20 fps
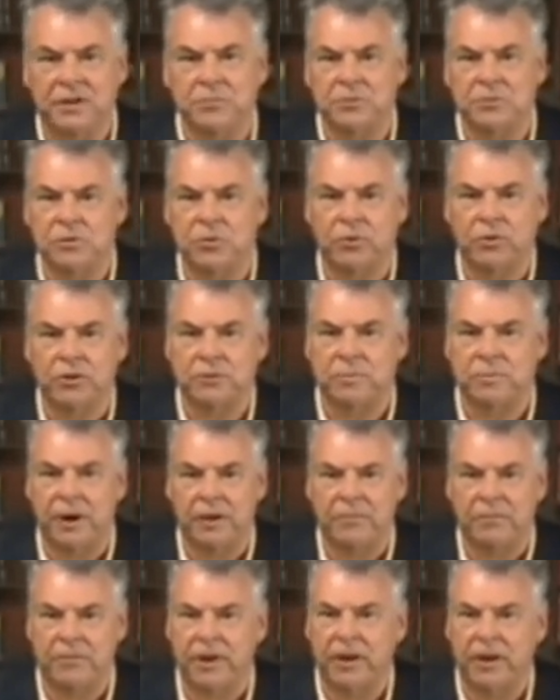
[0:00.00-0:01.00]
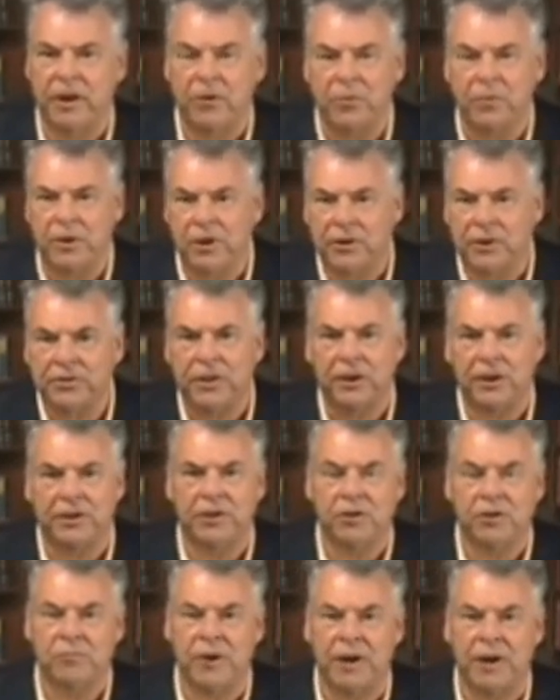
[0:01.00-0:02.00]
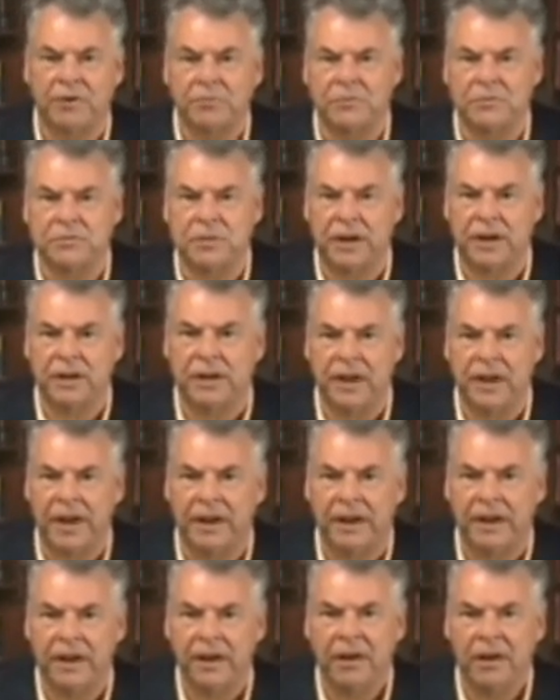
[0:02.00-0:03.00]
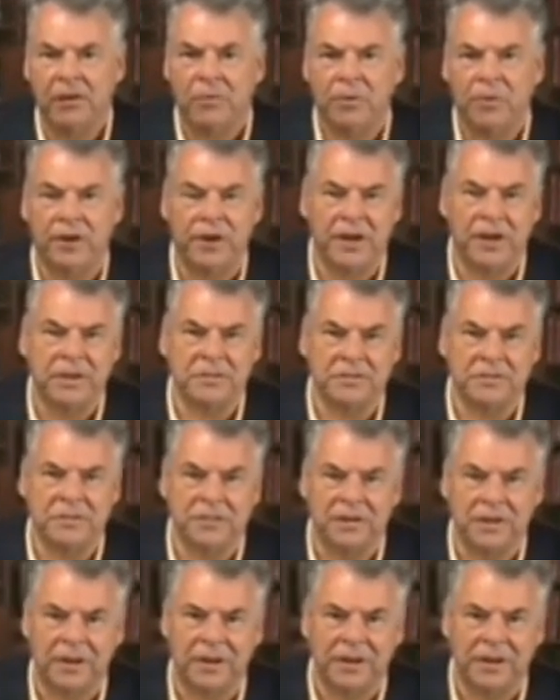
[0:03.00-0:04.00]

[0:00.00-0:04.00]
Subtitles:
that it was caused by a video, when nothing on the ground was saying that, when as